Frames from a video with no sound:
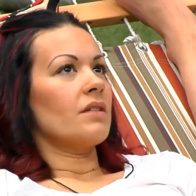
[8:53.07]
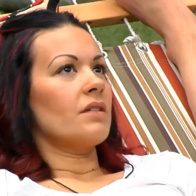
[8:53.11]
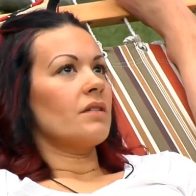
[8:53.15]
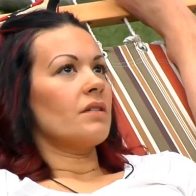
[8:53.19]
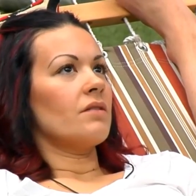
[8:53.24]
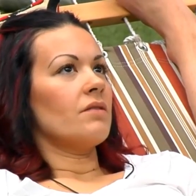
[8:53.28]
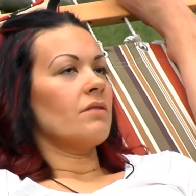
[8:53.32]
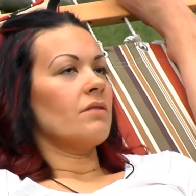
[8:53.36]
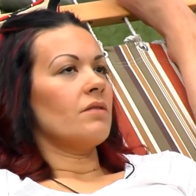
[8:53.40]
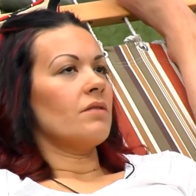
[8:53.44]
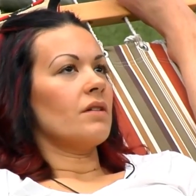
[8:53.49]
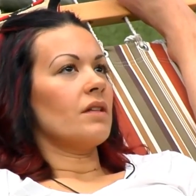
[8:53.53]

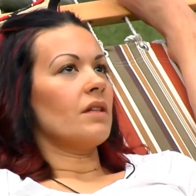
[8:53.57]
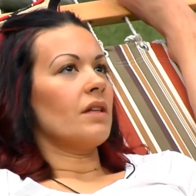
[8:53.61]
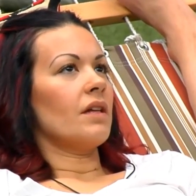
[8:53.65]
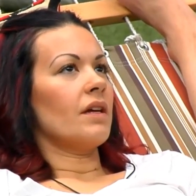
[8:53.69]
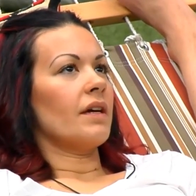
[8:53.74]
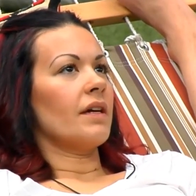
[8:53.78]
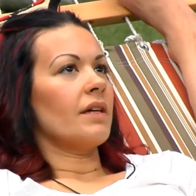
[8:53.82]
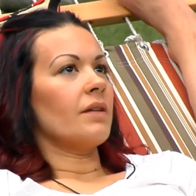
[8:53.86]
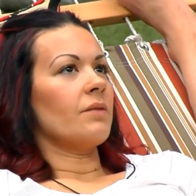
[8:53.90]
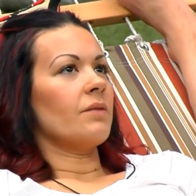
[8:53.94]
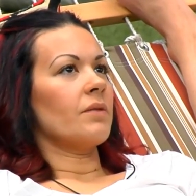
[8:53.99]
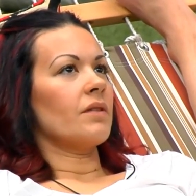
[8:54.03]
to
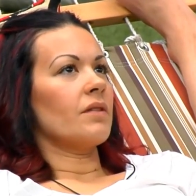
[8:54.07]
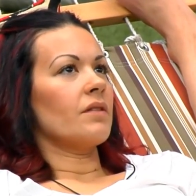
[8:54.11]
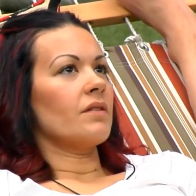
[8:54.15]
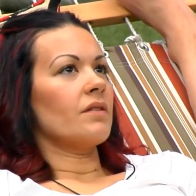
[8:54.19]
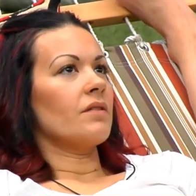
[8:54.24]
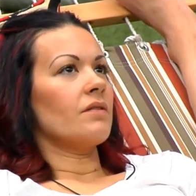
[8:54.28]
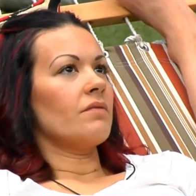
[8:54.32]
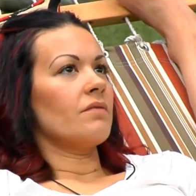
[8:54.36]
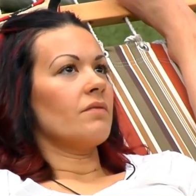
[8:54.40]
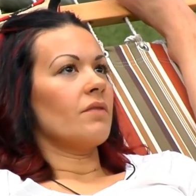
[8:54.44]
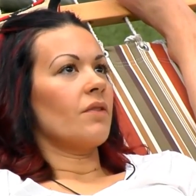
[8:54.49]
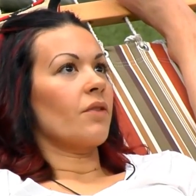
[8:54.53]
align with the
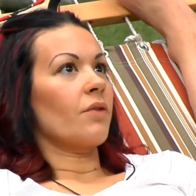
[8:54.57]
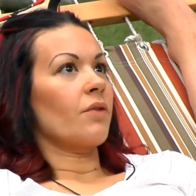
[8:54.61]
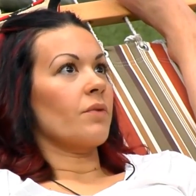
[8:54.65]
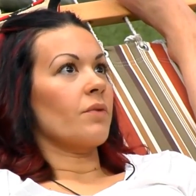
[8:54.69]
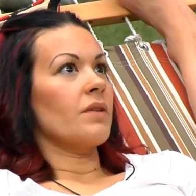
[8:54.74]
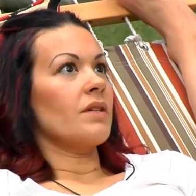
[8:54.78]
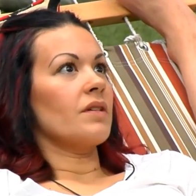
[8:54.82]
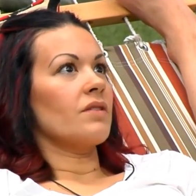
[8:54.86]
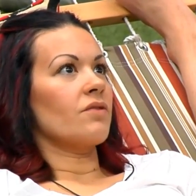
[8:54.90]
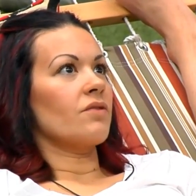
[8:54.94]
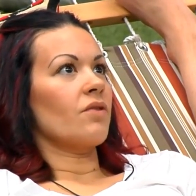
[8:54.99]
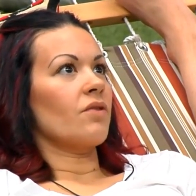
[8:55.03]

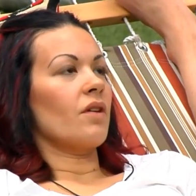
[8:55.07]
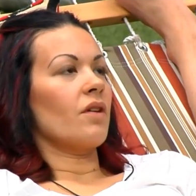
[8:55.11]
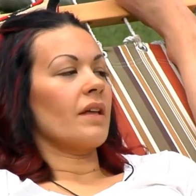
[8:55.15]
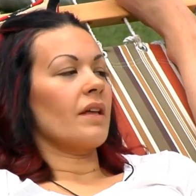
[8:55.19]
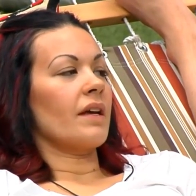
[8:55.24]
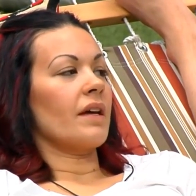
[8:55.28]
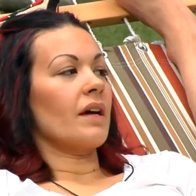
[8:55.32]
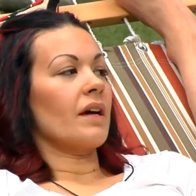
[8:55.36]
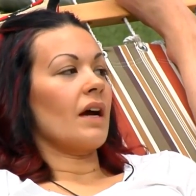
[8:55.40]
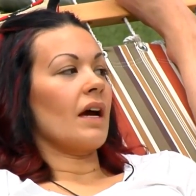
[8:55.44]
3 strong,